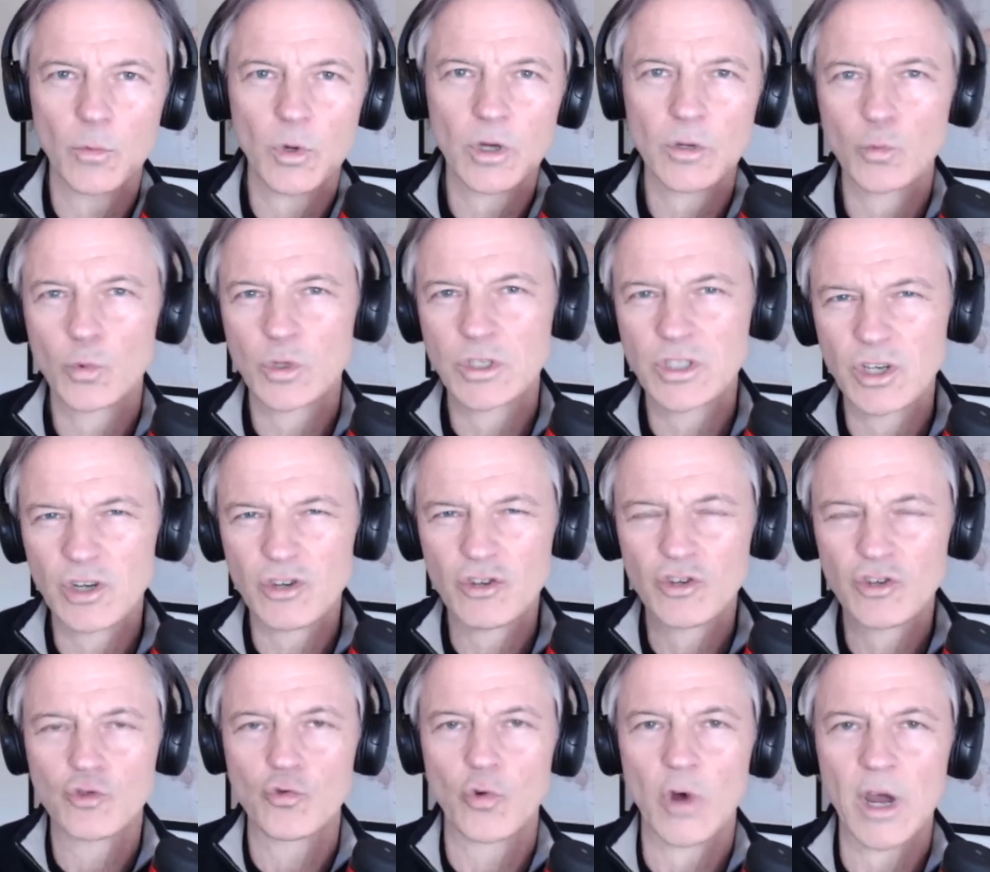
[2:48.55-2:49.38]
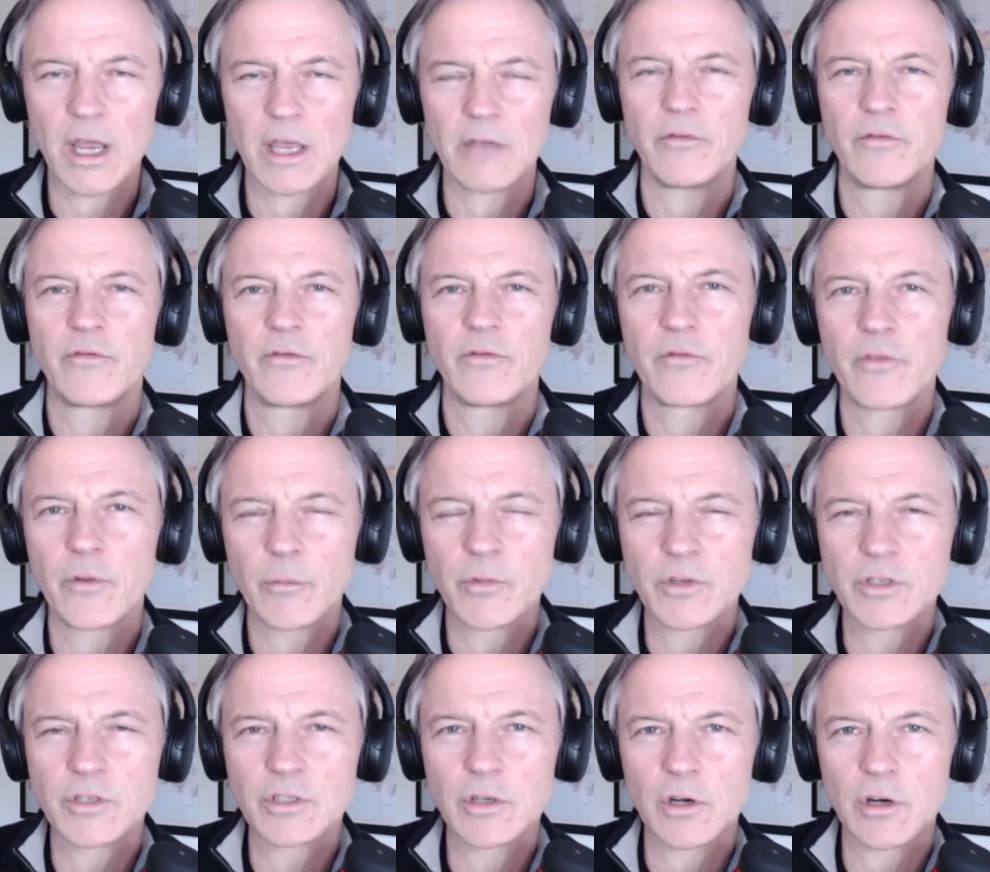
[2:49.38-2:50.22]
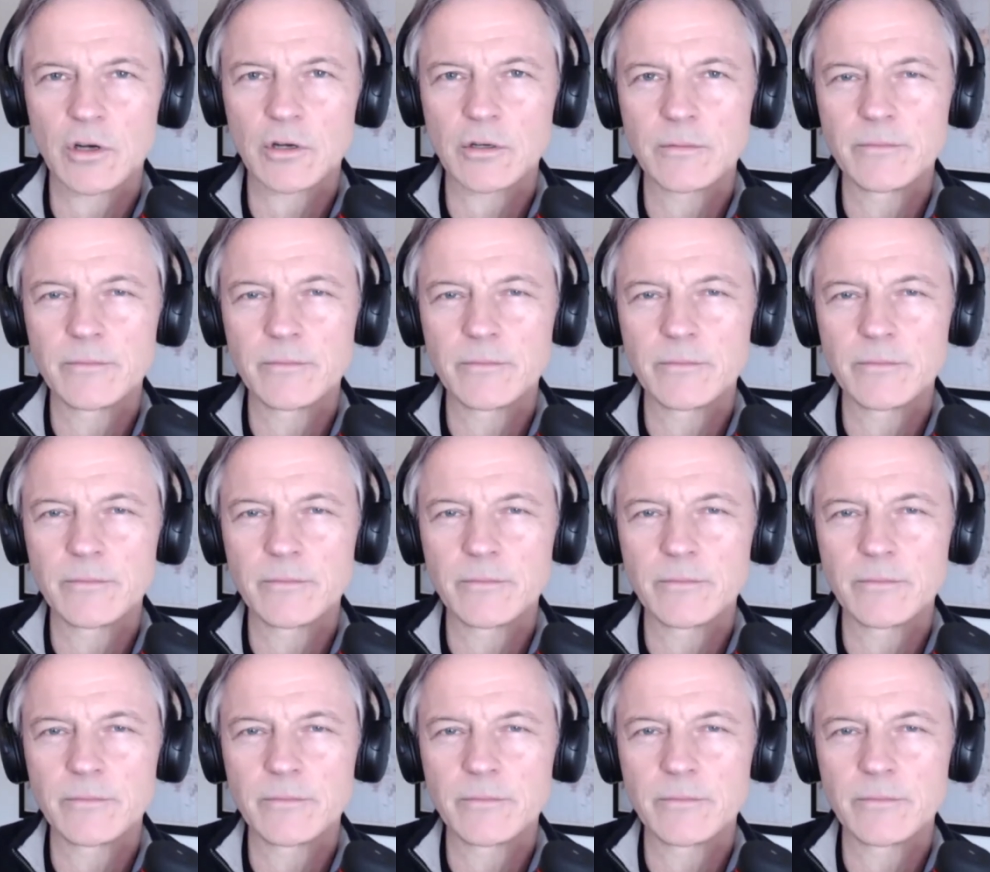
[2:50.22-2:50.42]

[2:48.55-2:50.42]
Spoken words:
What was your drive from the start?